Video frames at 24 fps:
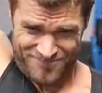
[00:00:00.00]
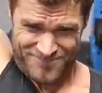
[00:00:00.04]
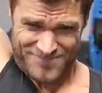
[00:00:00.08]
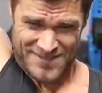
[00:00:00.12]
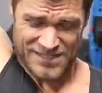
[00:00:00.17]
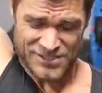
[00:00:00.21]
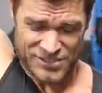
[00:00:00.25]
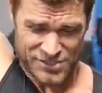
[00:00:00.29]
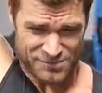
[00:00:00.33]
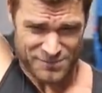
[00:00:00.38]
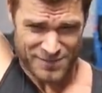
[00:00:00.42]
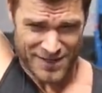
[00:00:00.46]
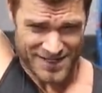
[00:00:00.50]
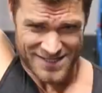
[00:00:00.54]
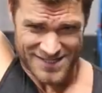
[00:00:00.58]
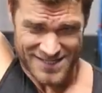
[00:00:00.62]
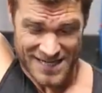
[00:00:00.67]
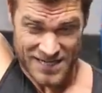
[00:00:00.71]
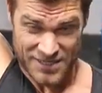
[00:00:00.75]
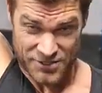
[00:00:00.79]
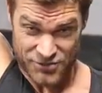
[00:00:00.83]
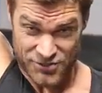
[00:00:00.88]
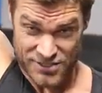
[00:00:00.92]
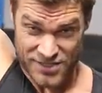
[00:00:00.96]
it just makes
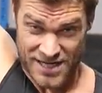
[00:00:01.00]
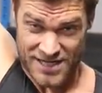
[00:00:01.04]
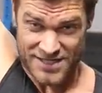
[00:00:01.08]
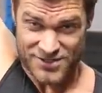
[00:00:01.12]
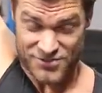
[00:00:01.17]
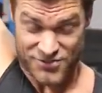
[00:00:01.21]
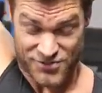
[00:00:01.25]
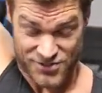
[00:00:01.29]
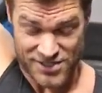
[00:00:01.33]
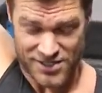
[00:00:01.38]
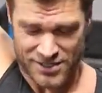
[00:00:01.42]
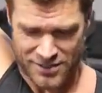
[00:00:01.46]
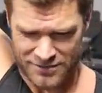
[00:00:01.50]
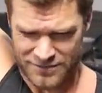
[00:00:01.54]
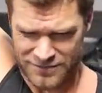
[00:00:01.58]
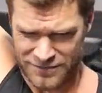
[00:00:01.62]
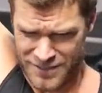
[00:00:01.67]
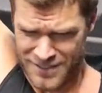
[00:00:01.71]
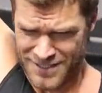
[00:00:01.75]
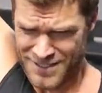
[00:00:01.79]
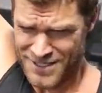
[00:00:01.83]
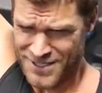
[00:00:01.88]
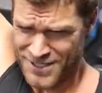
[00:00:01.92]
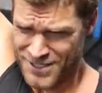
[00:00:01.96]
the exercise
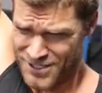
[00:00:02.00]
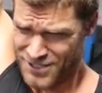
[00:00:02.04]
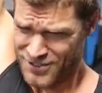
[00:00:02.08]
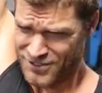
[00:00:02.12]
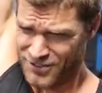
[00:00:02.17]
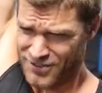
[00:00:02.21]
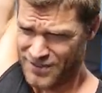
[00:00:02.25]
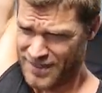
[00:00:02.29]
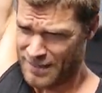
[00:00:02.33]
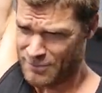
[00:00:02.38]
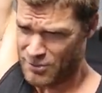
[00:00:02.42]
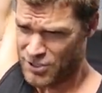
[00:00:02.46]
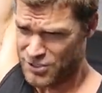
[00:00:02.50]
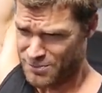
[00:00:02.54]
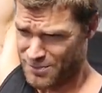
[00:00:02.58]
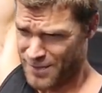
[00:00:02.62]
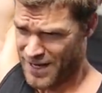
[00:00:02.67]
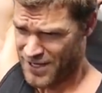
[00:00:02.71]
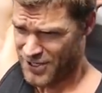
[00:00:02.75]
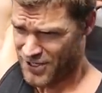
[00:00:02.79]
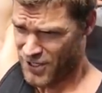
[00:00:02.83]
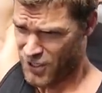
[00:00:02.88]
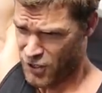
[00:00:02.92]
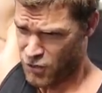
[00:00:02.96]
yourself look that much
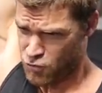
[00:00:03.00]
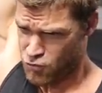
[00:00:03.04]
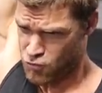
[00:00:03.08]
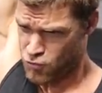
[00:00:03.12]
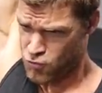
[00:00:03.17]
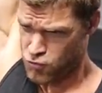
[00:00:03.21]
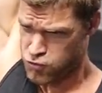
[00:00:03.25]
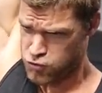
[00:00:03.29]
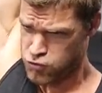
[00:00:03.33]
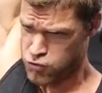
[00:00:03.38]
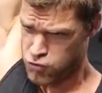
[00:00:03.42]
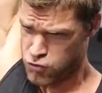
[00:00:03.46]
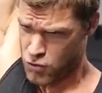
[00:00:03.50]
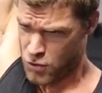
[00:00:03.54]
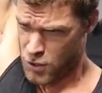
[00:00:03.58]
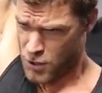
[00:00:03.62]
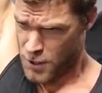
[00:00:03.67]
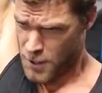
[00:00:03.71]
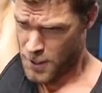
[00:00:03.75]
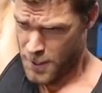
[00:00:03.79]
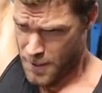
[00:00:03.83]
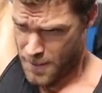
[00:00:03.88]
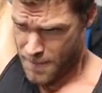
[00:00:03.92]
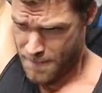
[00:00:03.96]
better.
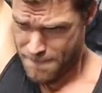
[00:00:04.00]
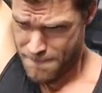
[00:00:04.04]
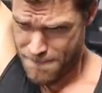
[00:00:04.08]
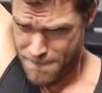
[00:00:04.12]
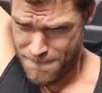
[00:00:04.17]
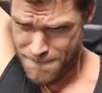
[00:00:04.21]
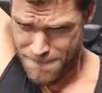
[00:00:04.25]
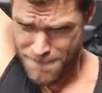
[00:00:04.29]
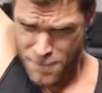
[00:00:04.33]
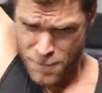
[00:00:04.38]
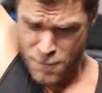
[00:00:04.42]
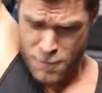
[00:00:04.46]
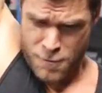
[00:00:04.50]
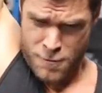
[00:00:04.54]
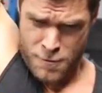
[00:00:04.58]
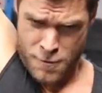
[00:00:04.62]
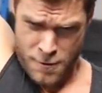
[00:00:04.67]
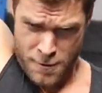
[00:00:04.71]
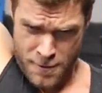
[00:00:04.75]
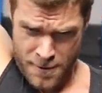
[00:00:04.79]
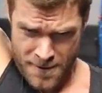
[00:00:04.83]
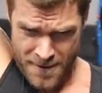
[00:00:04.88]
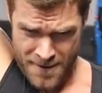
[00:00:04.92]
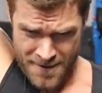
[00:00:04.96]
Focusing on
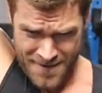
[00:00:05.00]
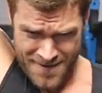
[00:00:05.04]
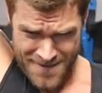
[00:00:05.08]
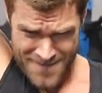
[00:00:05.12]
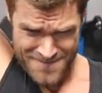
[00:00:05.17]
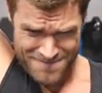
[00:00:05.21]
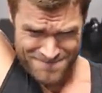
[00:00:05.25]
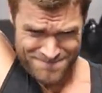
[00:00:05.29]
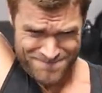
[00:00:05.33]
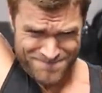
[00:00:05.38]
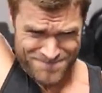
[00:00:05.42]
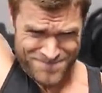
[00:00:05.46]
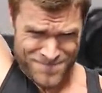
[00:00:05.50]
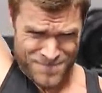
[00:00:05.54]
one side, then going to the